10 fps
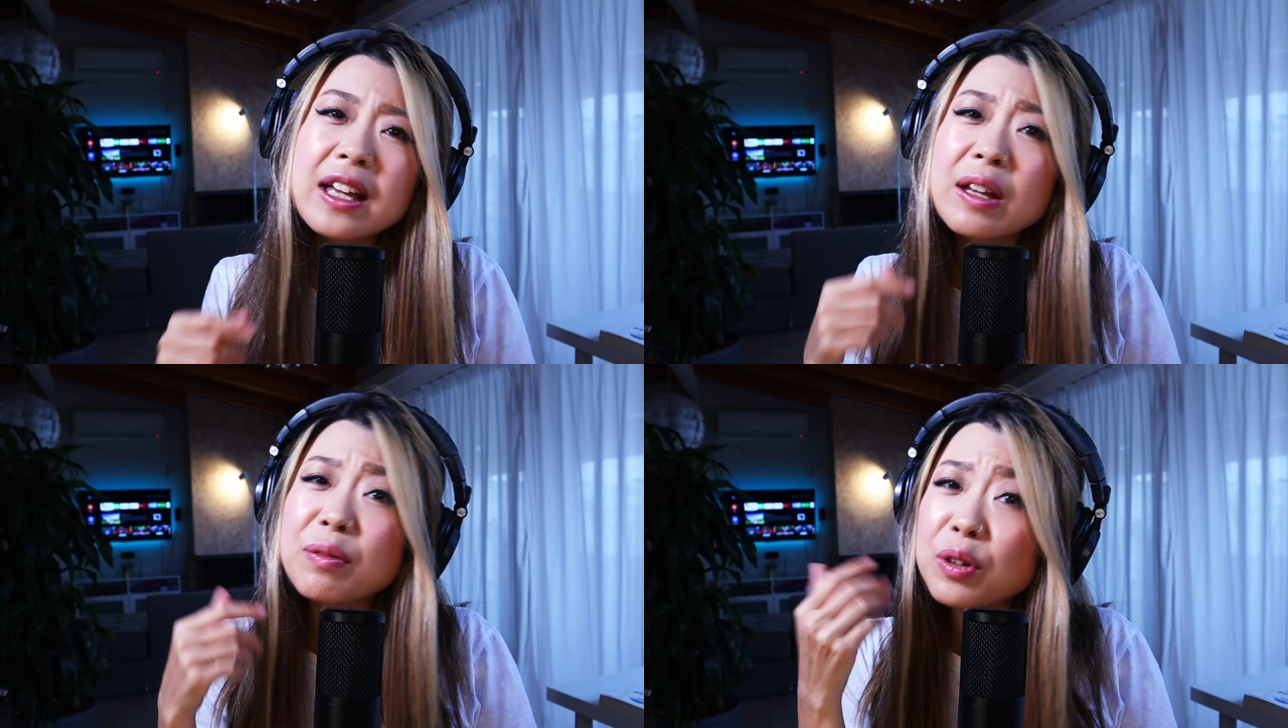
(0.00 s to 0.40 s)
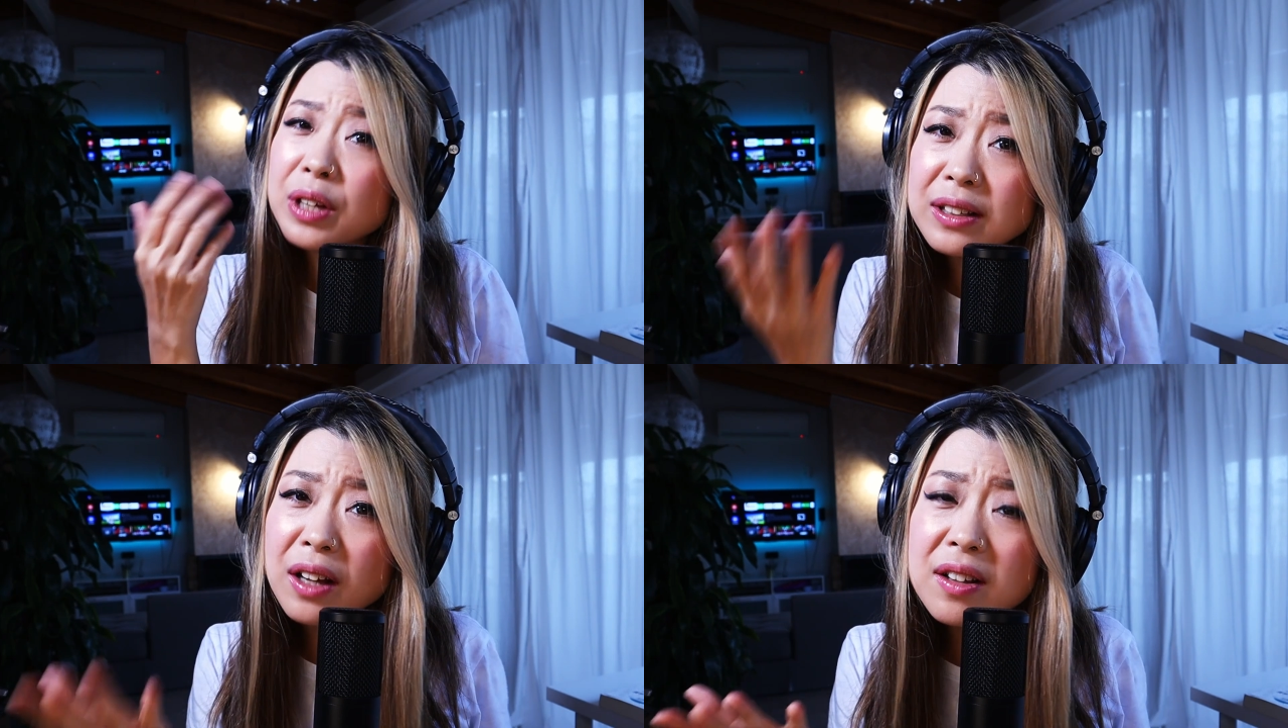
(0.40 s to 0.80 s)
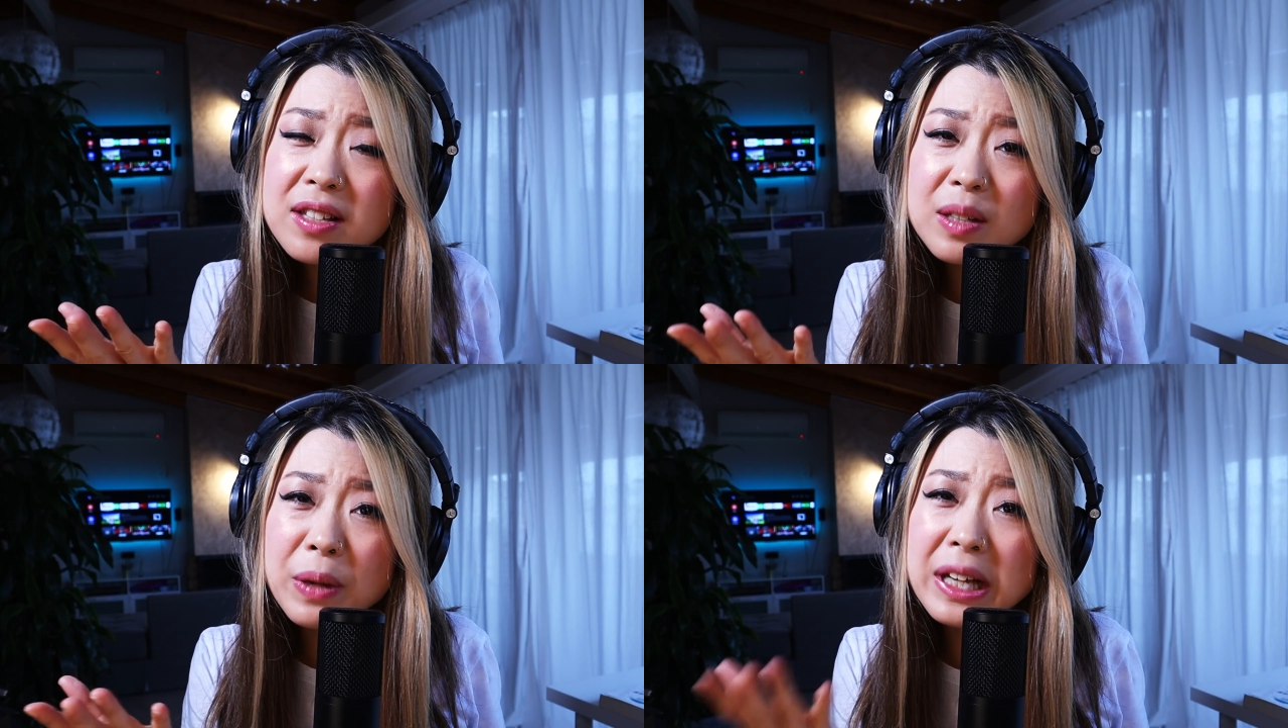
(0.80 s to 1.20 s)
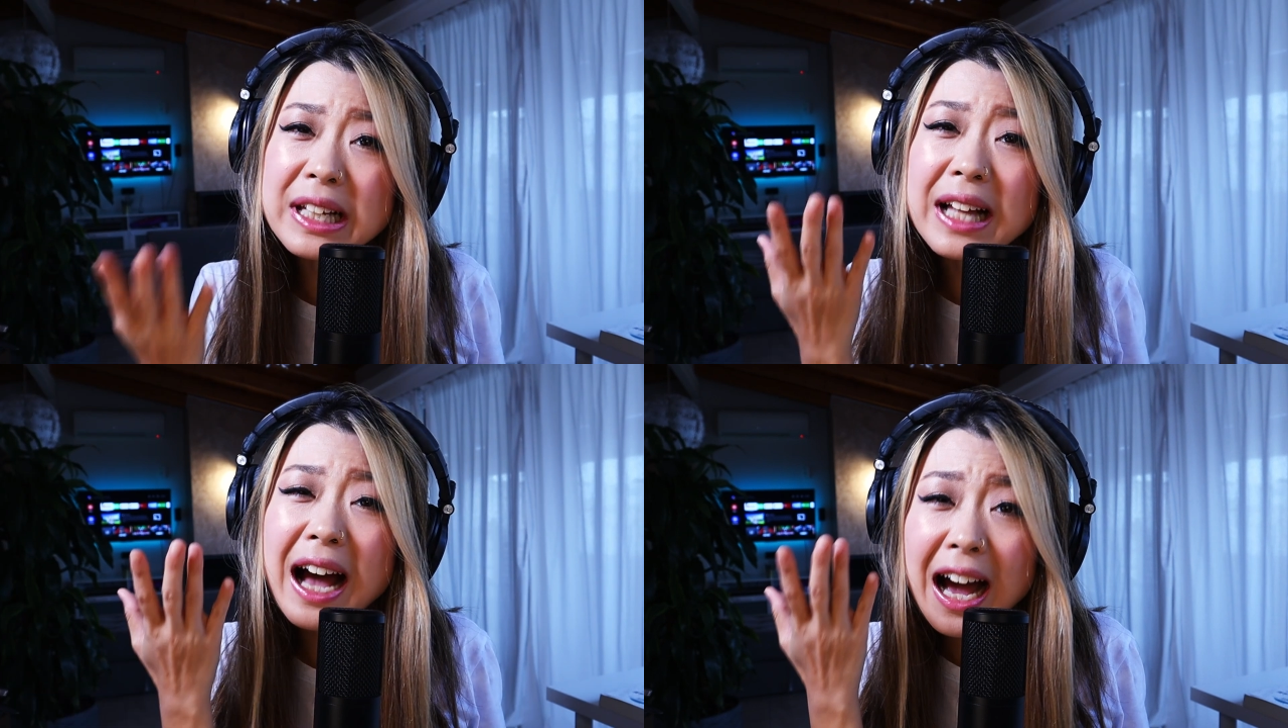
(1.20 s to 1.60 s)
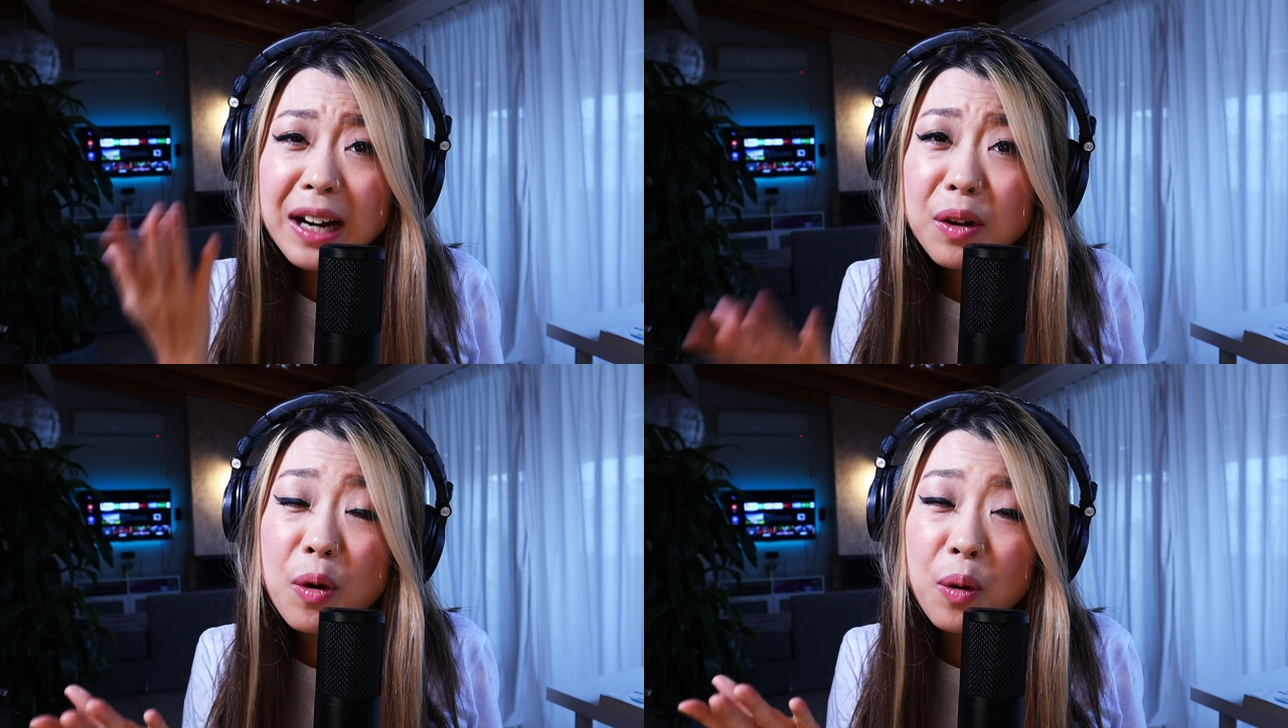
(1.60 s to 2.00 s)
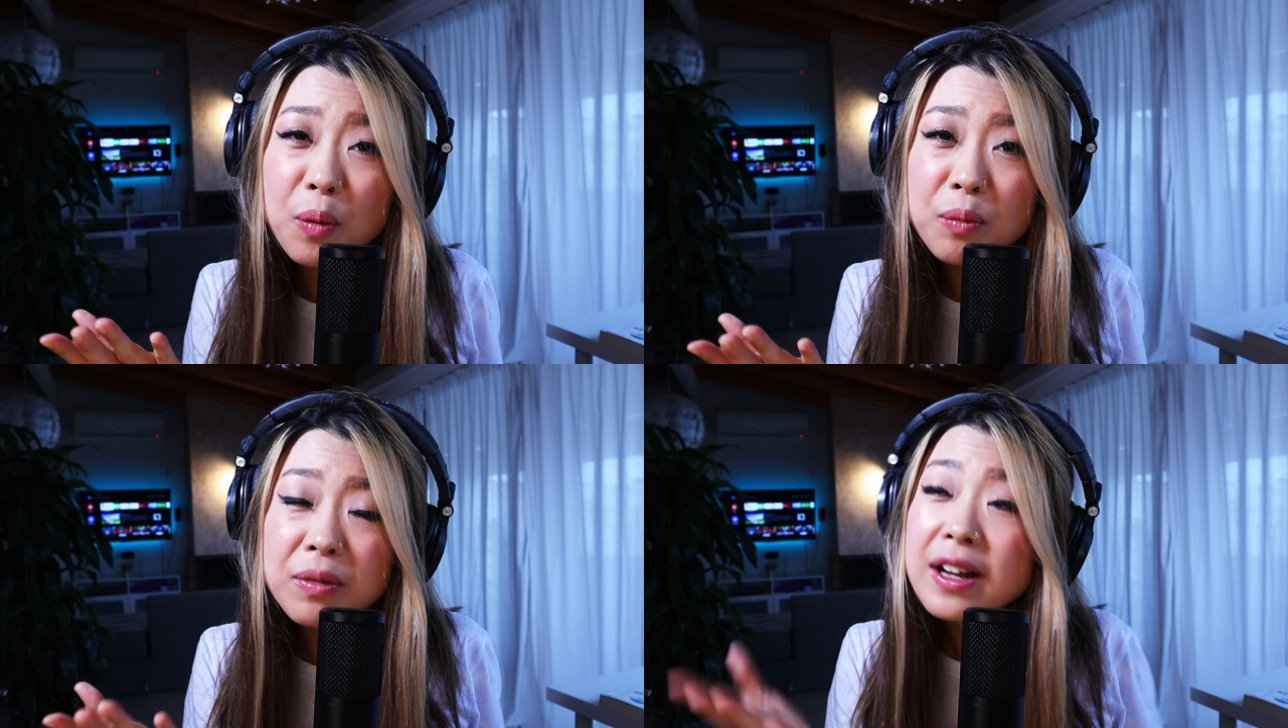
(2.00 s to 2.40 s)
If you cannot speak at all,